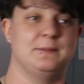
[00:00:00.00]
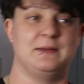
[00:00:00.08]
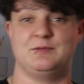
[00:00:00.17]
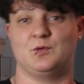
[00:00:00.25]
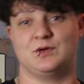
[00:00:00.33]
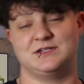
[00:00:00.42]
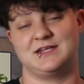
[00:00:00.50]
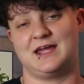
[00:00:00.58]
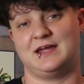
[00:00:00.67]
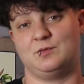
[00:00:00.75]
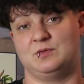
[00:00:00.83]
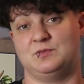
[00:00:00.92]
Maybe one
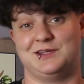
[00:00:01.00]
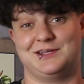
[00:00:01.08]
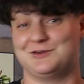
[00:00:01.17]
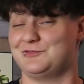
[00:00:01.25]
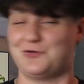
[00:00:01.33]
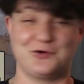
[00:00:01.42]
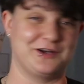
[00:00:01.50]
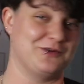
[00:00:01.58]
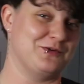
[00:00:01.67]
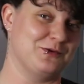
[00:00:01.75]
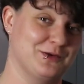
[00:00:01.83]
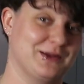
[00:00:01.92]
day when we can afford
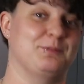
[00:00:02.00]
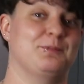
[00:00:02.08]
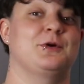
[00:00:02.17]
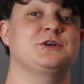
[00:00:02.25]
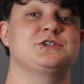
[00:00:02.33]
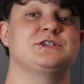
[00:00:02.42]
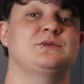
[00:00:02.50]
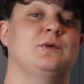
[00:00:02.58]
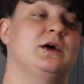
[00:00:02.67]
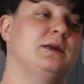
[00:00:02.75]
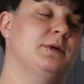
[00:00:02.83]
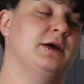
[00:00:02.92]
it, we will purchase one,